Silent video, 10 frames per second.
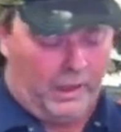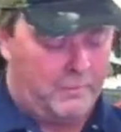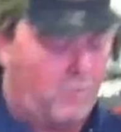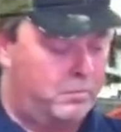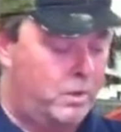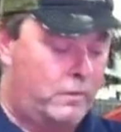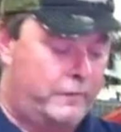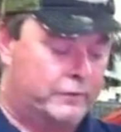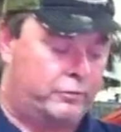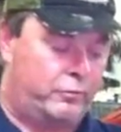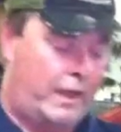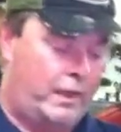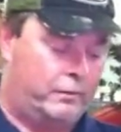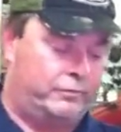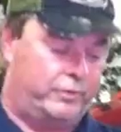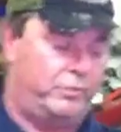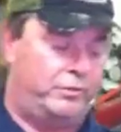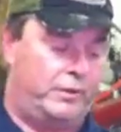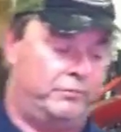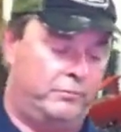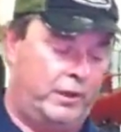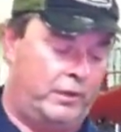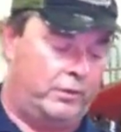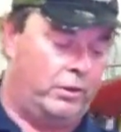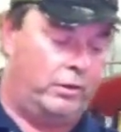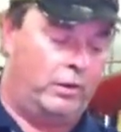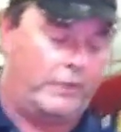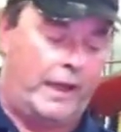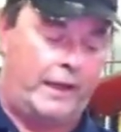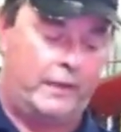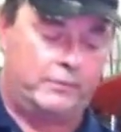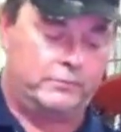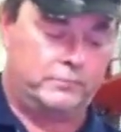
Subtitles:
going to move this around so you can get a good look at it.